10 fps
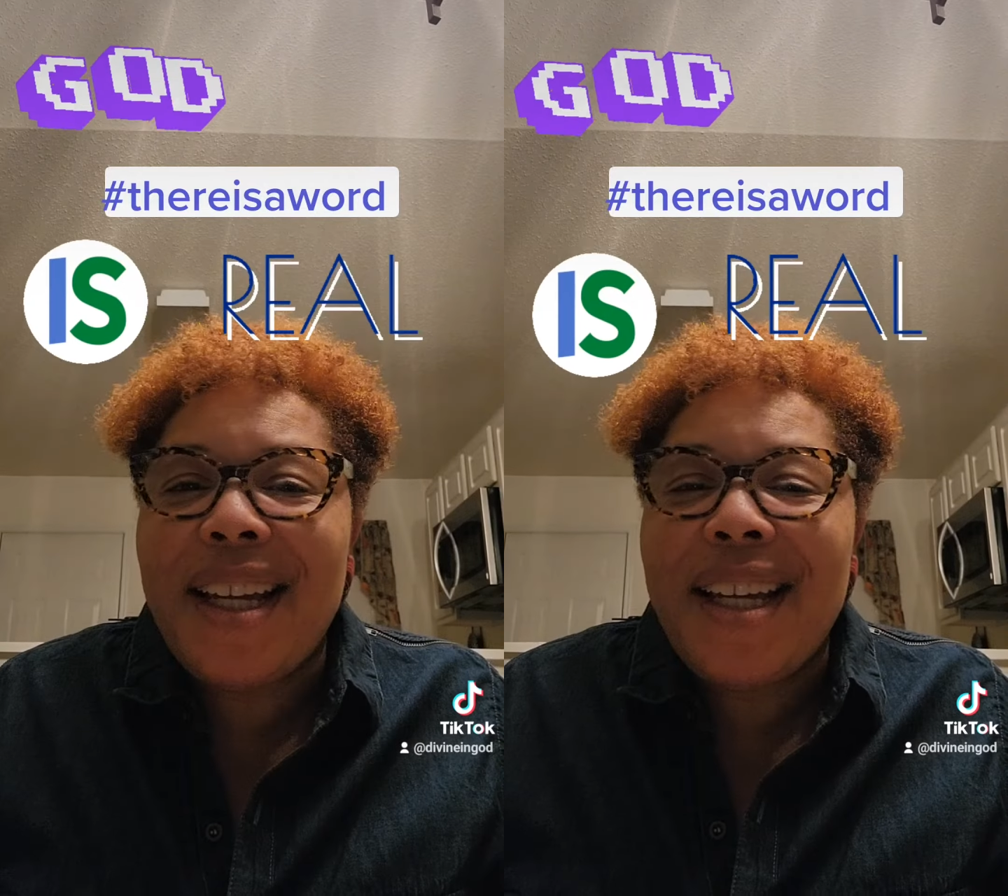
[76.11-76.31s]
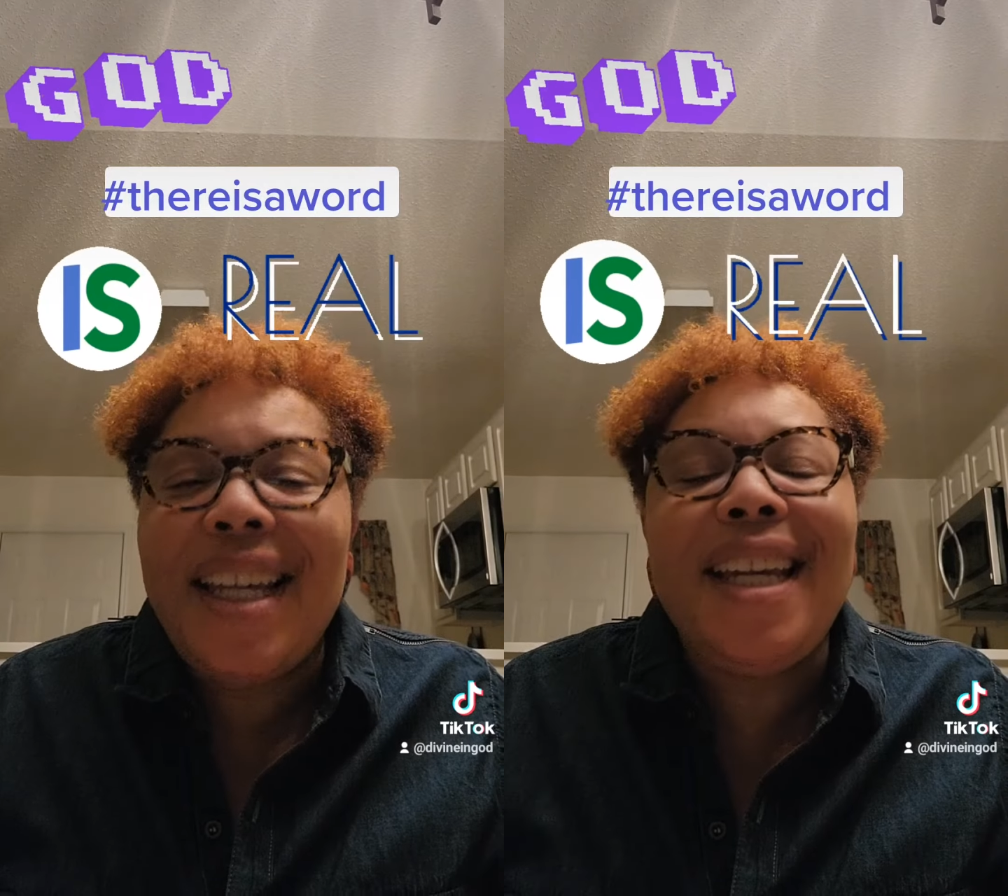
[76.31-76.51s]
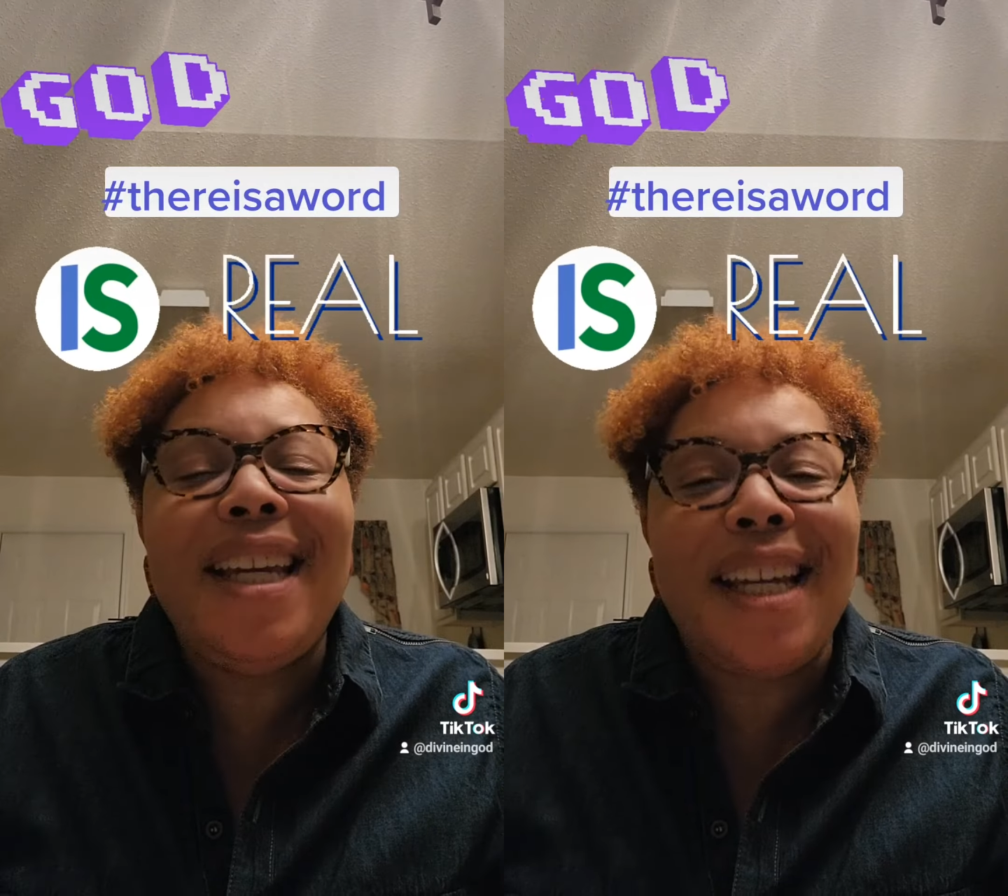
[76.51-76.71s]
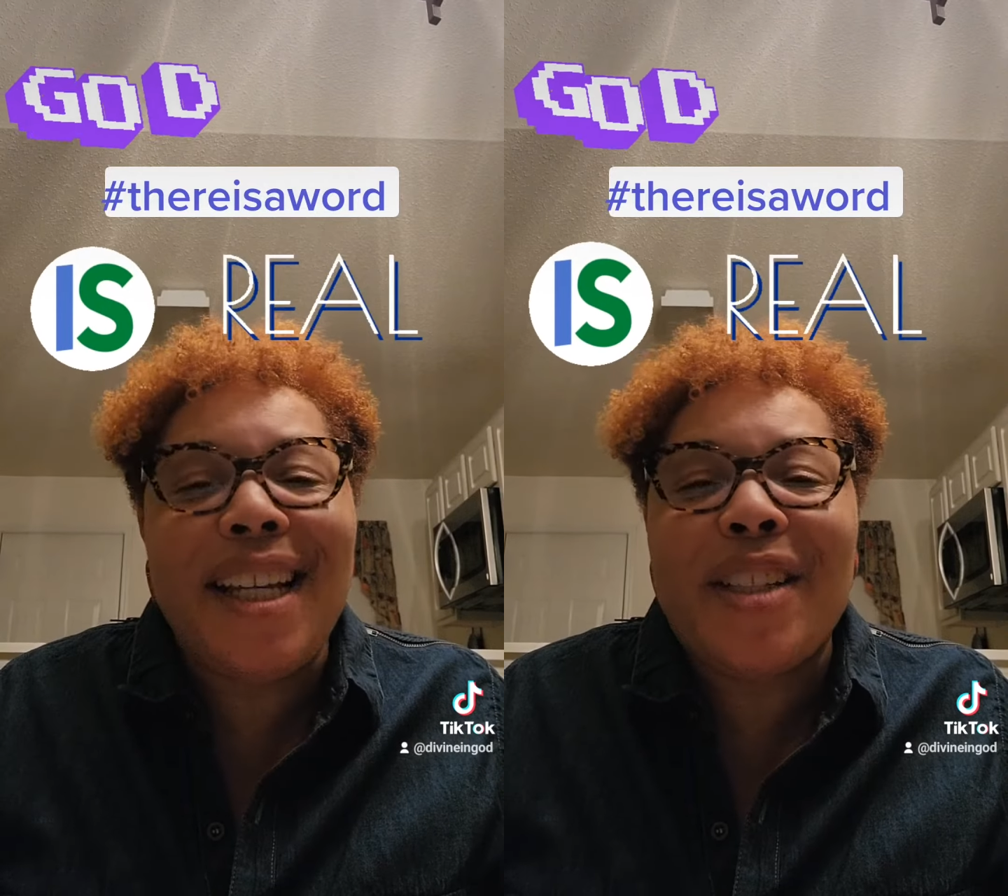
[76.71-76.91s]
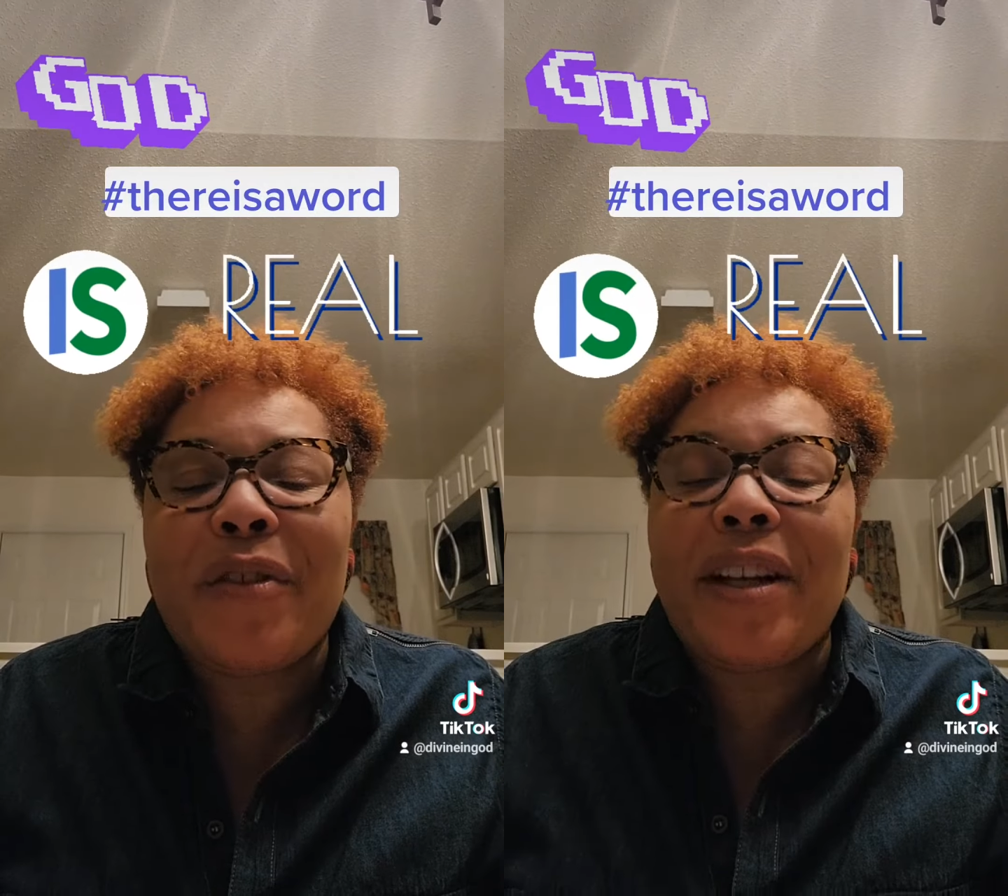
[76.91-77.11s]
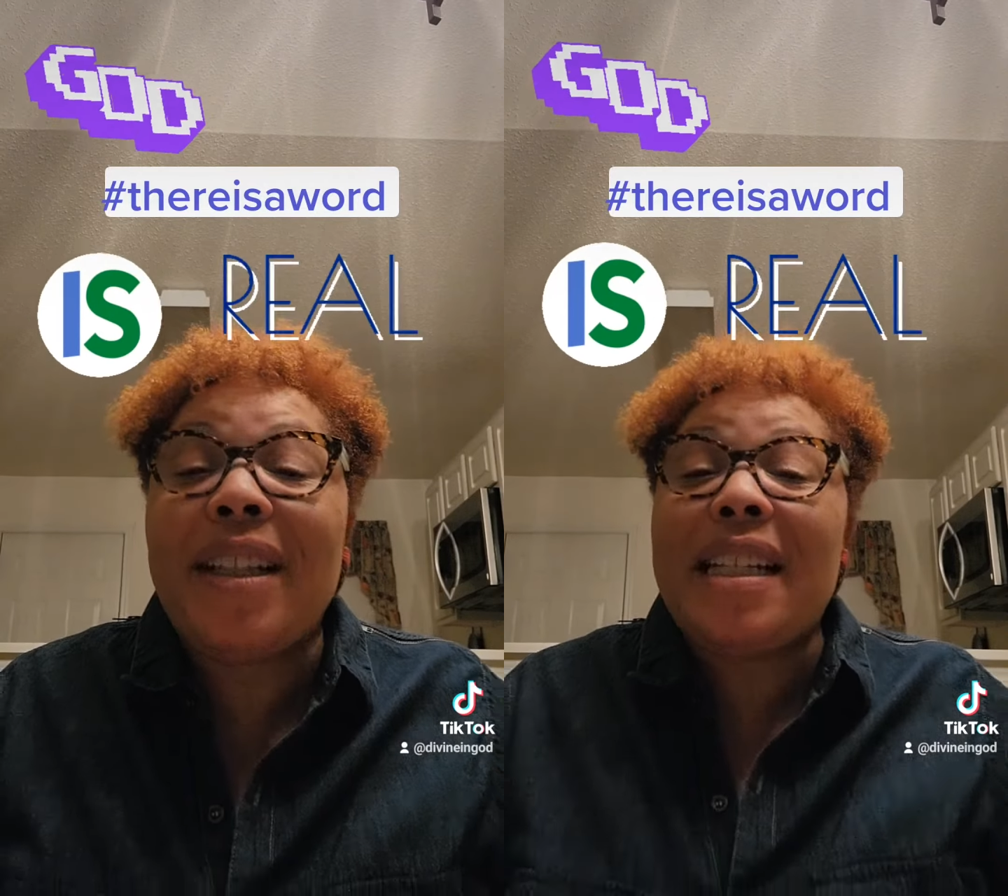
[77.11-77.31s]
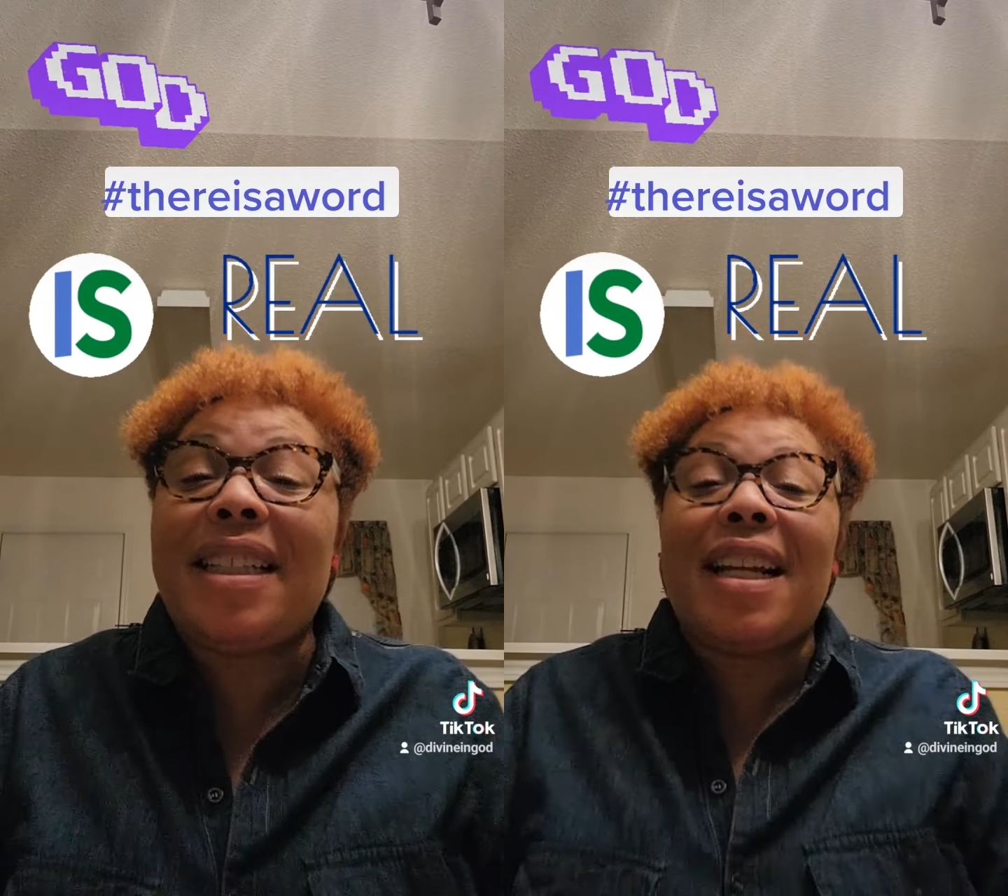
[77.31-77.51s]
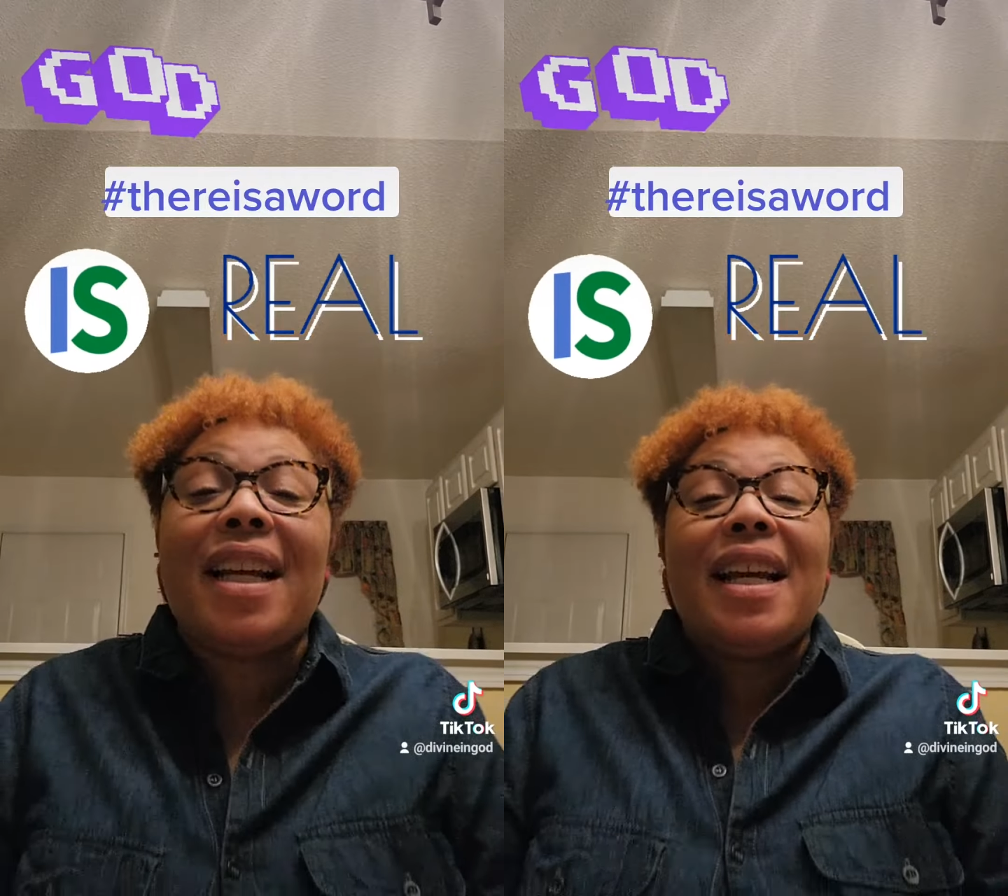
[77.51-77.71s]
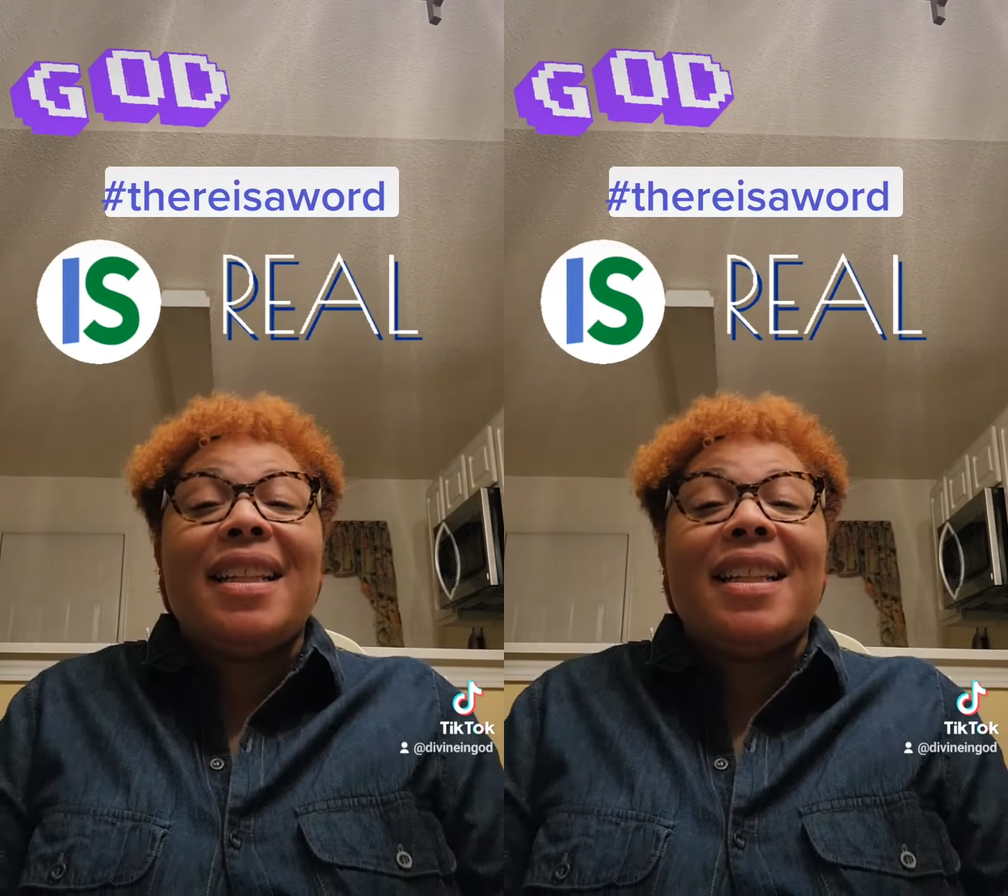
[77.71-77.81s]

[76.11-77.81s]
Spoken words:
He is real. Listen,